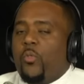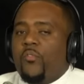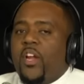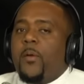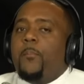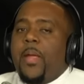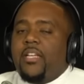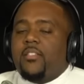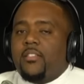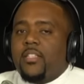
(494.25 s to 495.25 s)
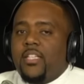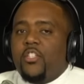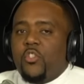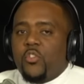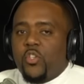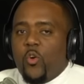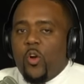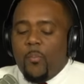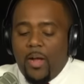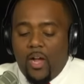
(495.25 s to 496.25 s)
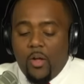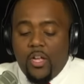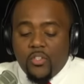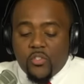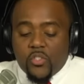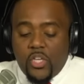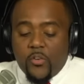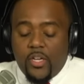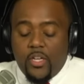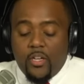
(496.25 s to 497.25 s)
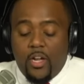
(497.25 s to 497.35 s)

the very basic thing that you should know about Syria,